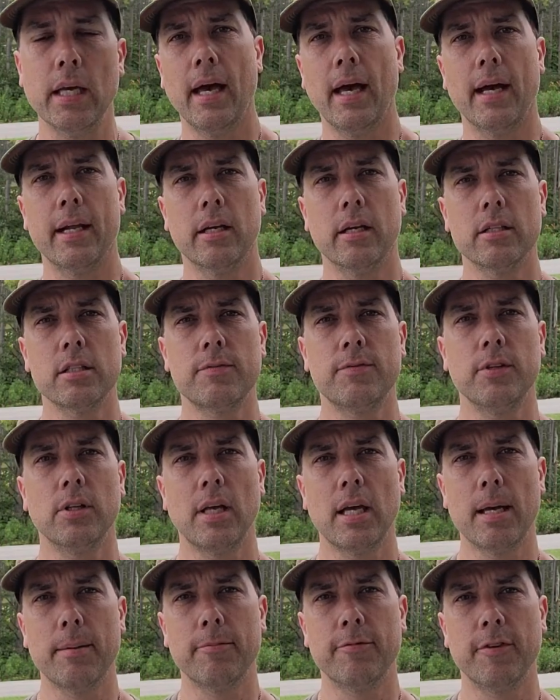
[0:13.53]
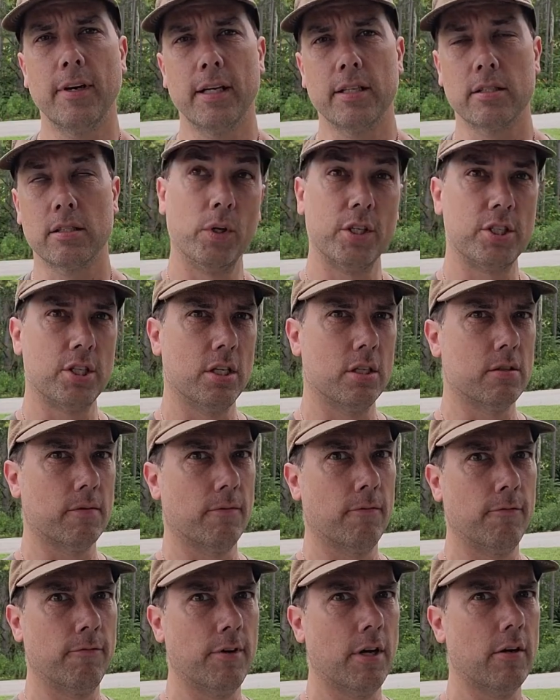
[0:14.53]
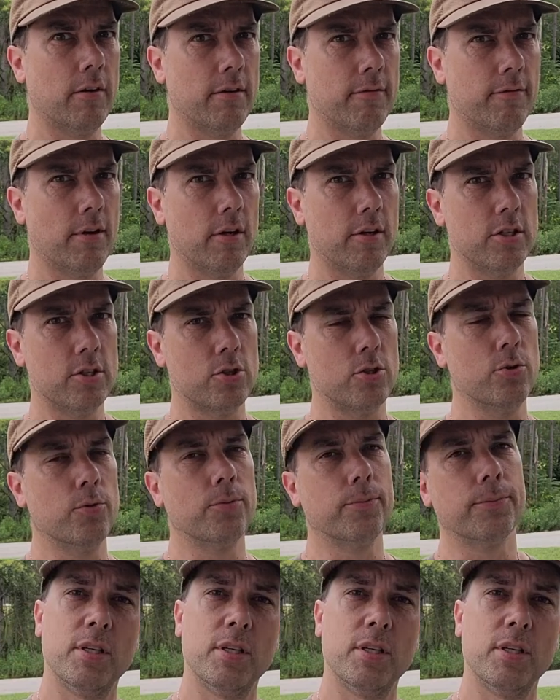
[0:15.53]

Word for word: at Huntsville Ham Fest, which is very, very soon.